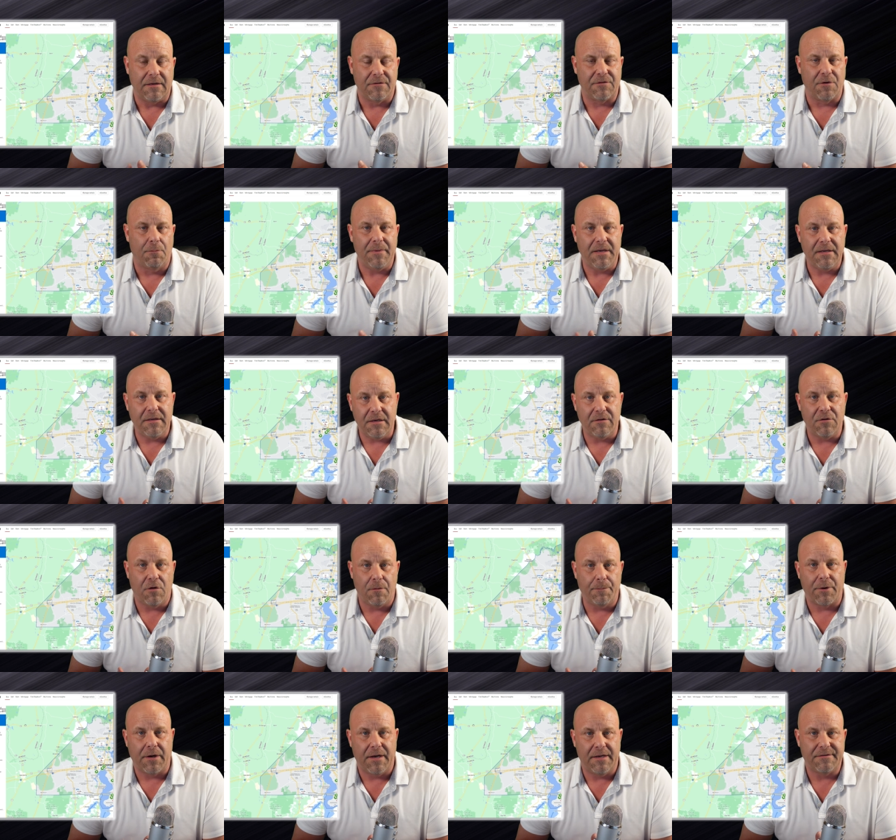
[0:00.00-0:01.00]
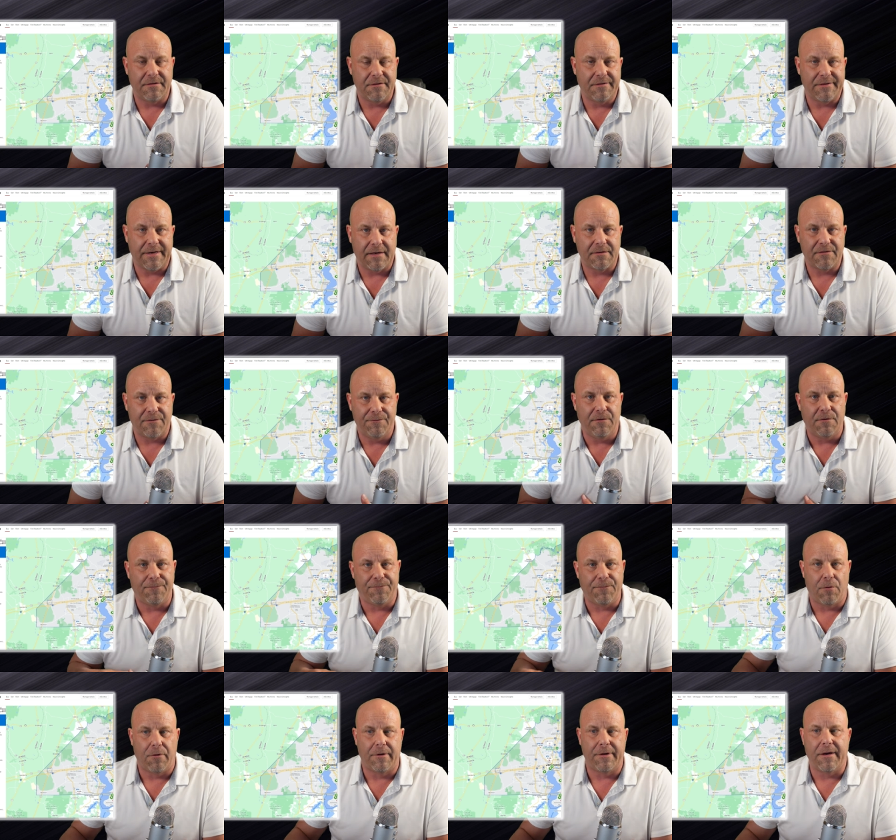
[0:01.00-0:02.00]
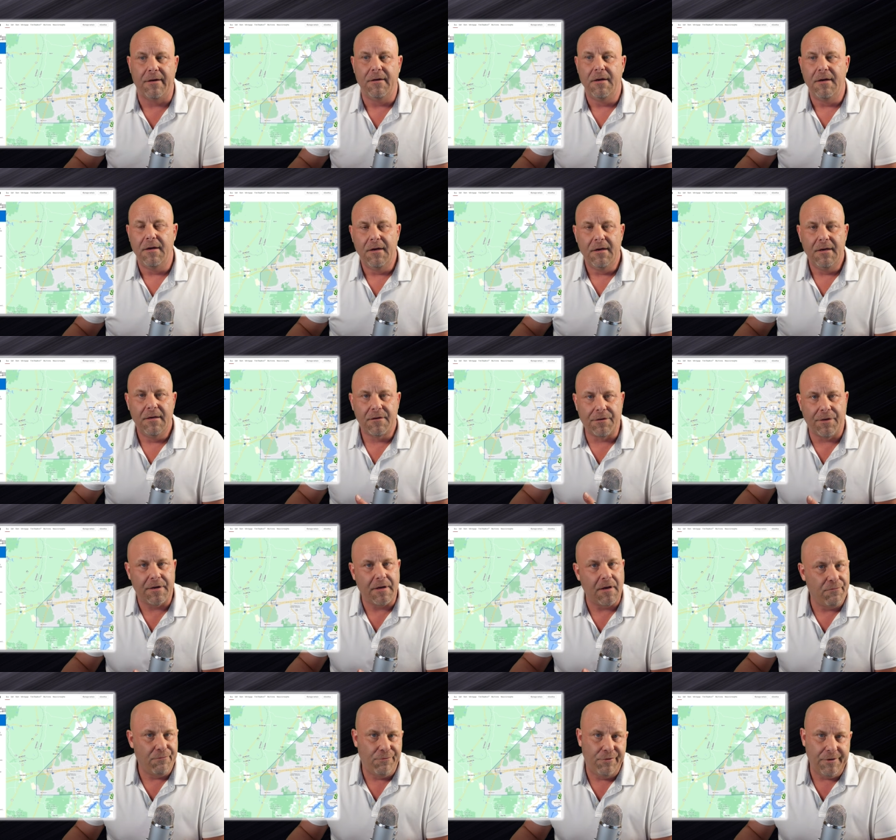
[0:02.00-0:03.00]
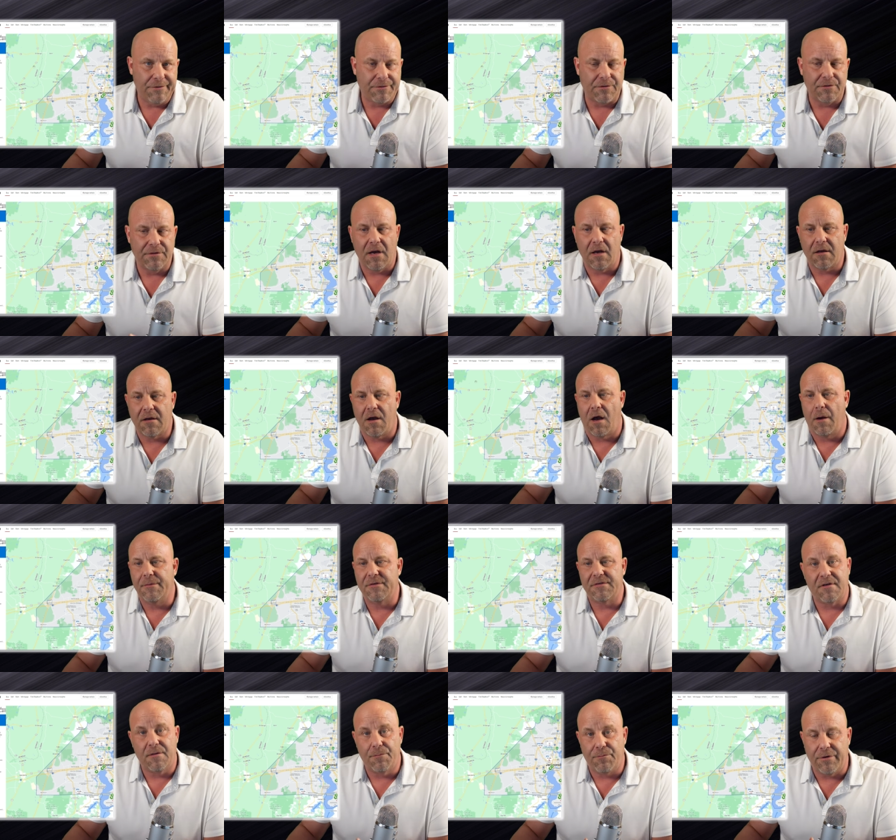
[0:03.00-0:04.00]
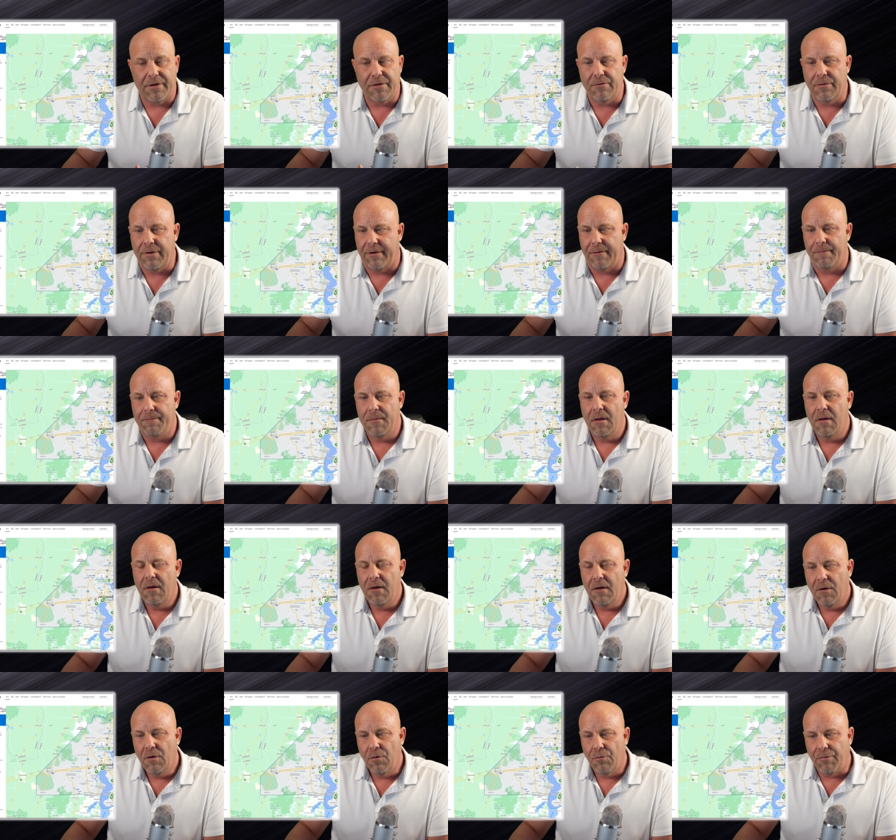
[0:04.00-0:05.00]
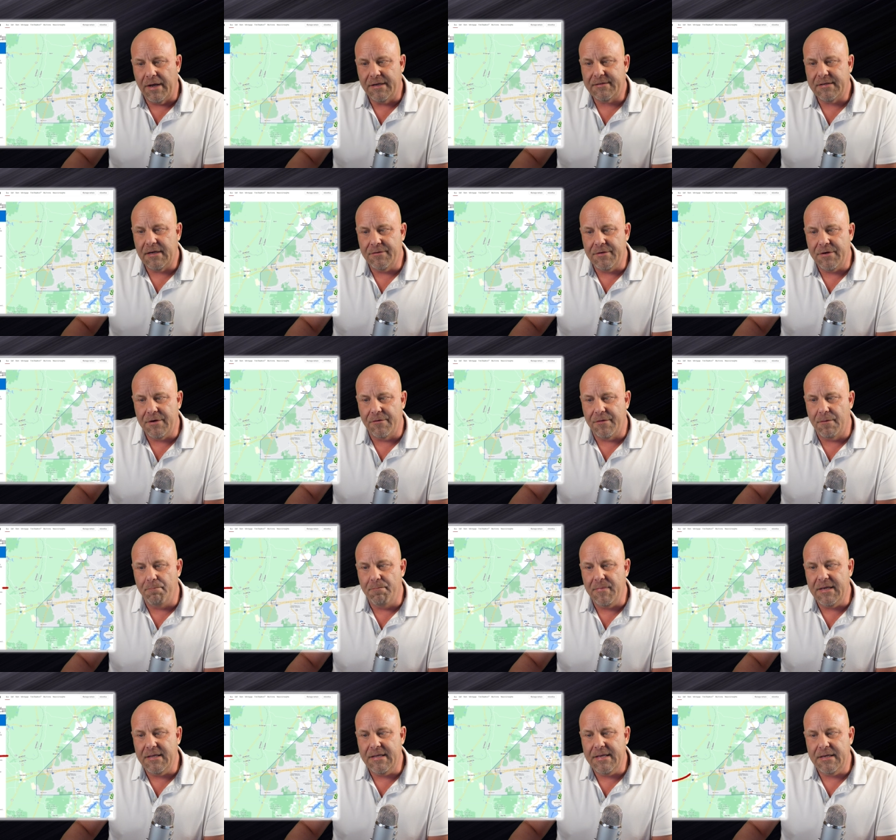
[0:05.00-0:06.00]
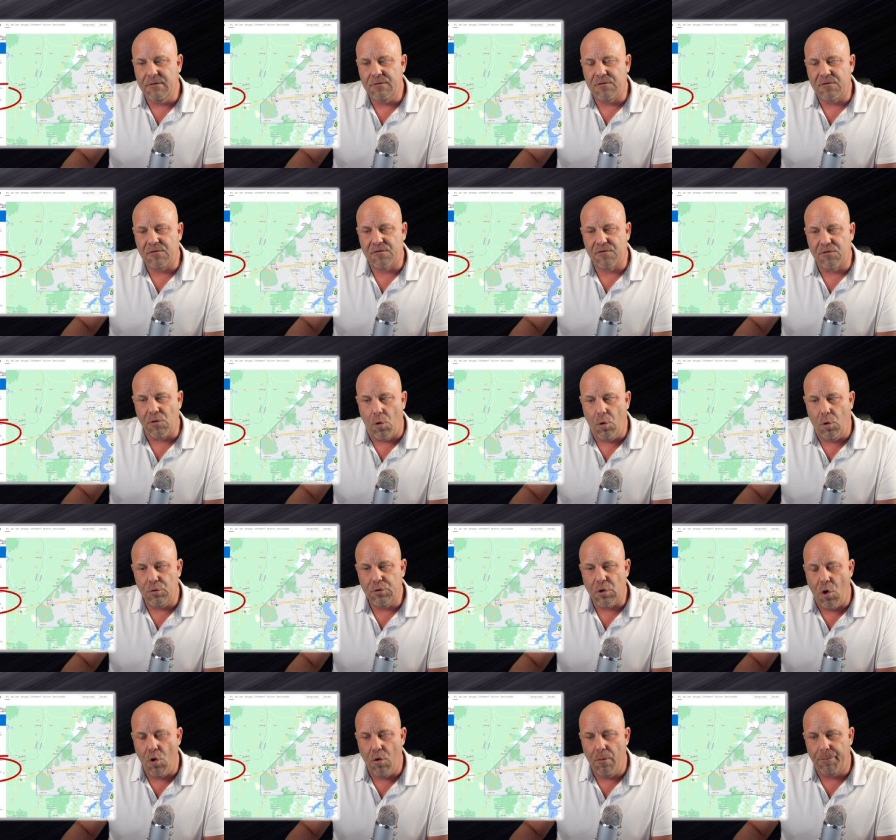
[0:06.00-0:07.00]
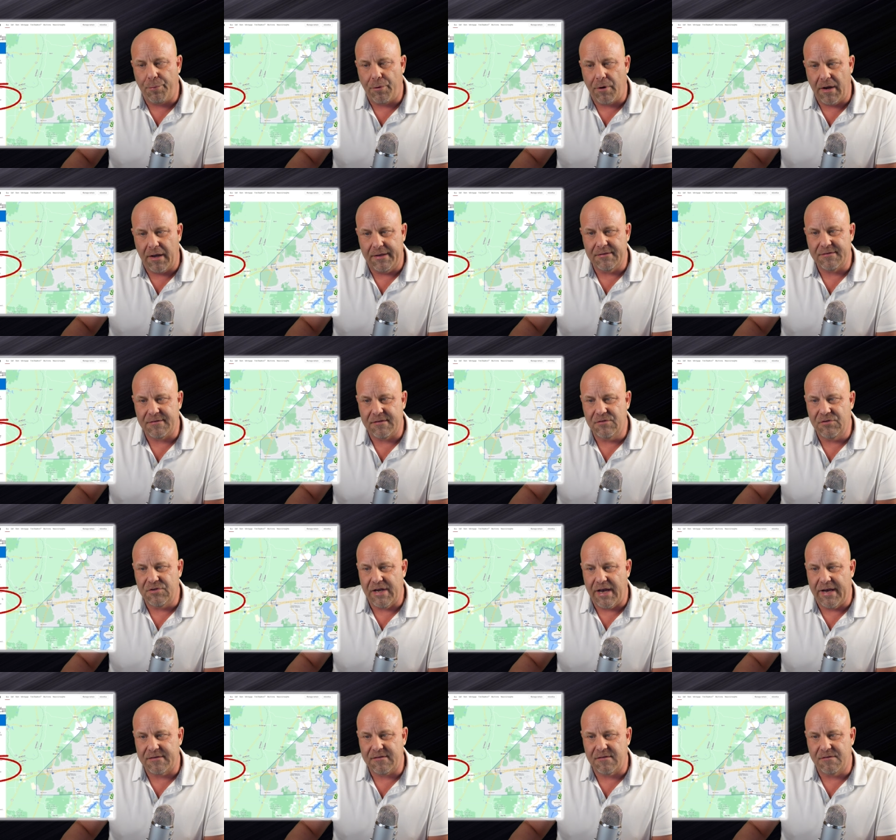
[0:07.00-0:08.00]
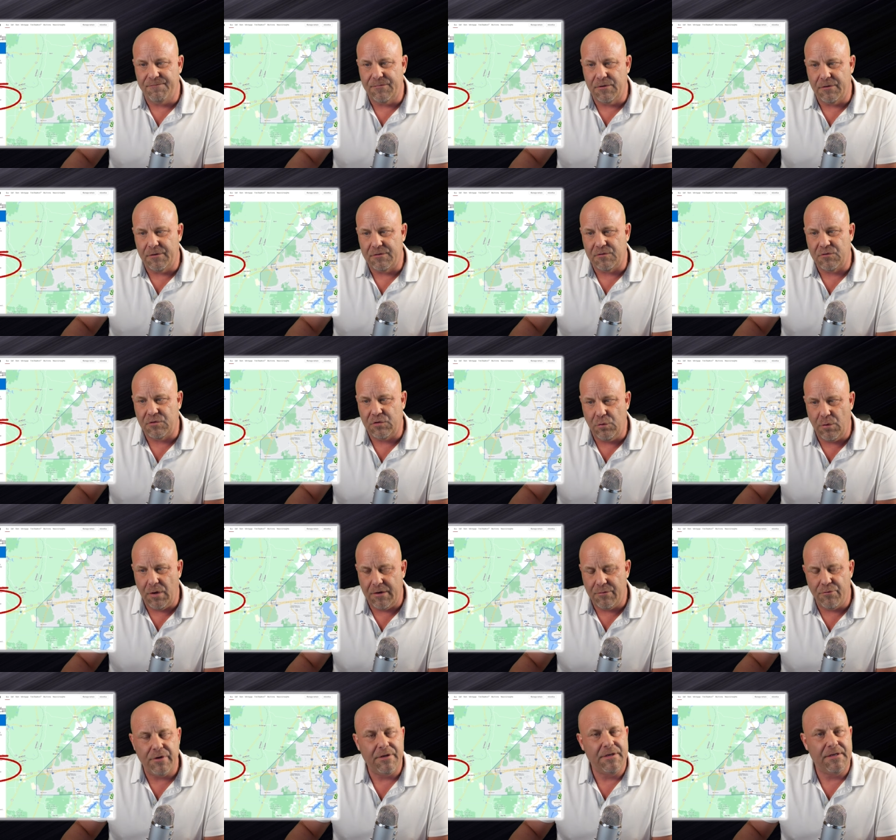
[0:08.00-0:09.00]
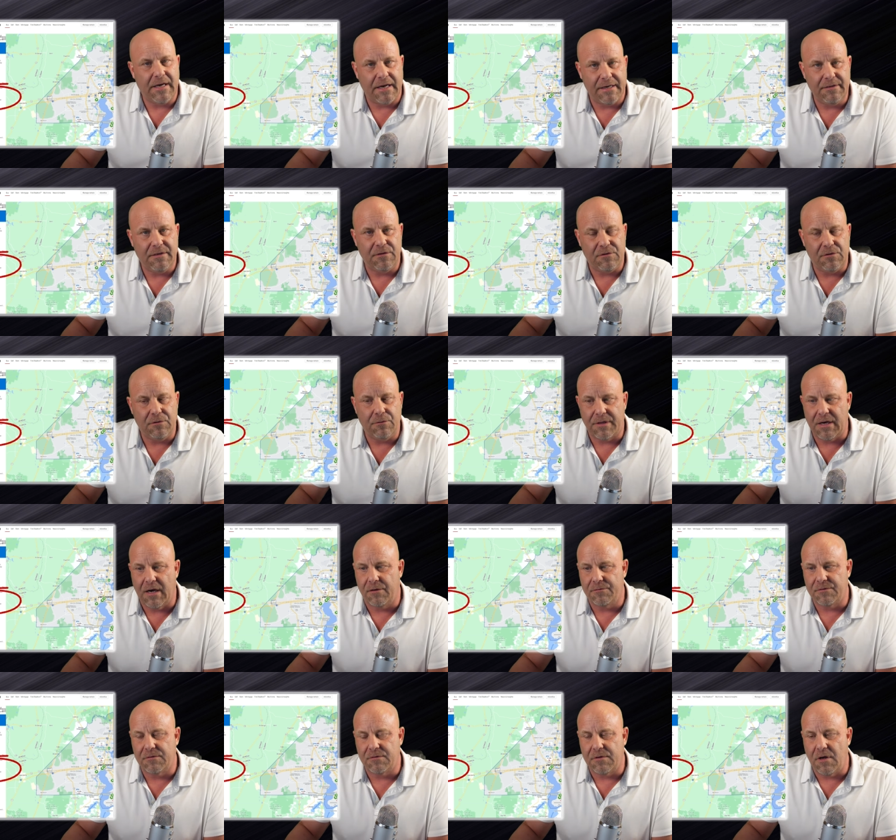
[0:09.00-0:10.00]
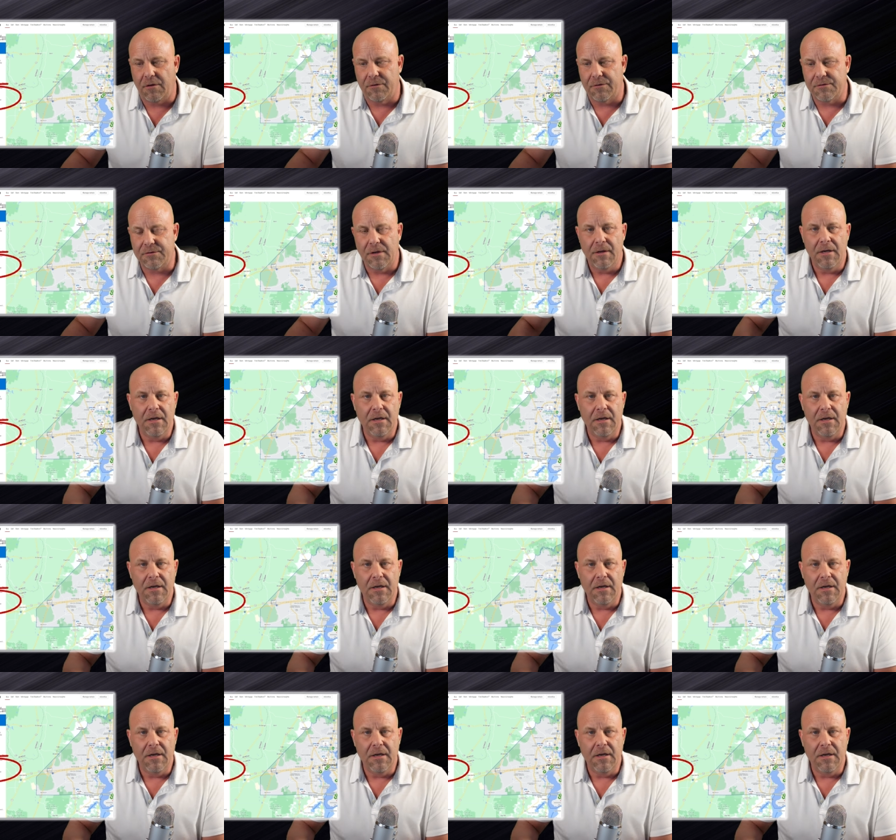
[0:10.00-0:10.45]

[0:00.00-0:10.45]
So median home price in Jacksonville, Florida. Click on realtor dot com. It's going to bring you here. Right down here, the median sold home price in Jacksonville is two hundred ninety-two thousand dollars.